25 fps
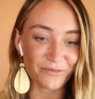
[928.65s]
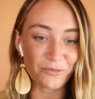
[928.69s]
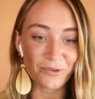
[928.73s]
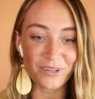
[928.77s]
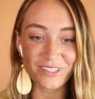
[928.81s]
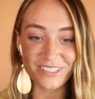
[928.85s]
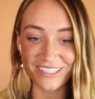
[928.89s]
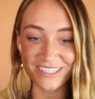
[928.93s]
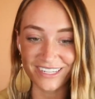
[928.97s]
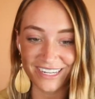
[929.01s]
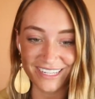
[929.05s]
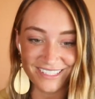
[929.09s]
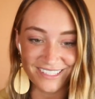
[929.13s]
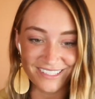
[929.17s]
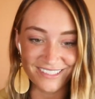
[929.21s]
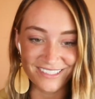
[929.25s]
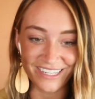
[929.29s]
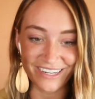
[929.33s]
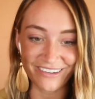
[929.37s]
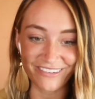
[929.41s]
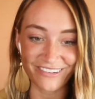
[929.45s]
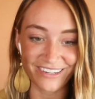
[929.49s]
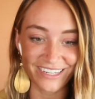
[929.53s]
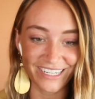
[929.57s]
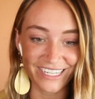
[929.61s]
wasn't
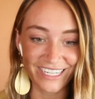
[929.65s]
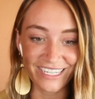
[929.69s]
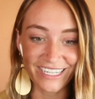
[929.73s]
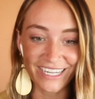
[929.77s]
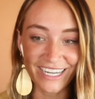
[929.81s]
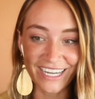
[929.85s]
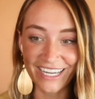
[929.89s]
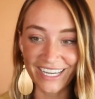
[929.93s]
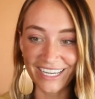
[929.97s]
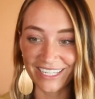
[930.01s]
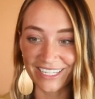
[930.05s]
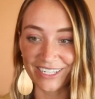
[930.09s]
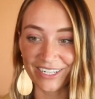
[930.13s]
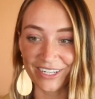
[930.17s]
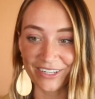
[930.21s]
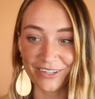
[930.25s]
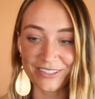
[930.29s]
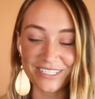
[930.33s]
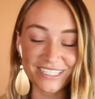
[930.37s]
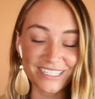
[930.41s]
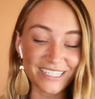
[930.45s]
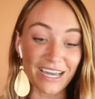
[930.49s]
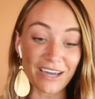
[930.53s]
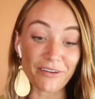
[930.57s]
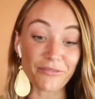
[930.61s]
necessarily
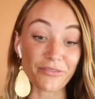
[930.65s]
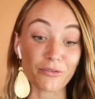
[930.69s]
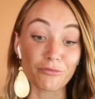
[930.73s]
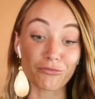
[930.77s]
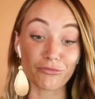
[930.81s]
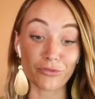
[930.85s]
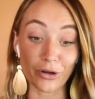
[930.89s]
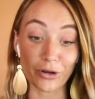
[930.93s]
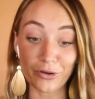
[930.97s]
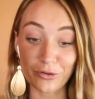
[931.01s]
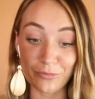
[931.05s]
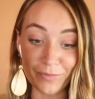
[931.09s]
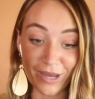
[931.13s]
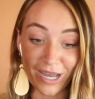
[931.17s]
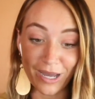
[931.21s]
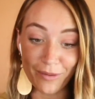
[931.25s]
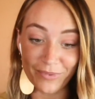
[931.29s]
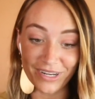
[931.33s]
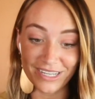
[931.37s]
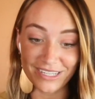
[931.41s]
didn't have the roadmap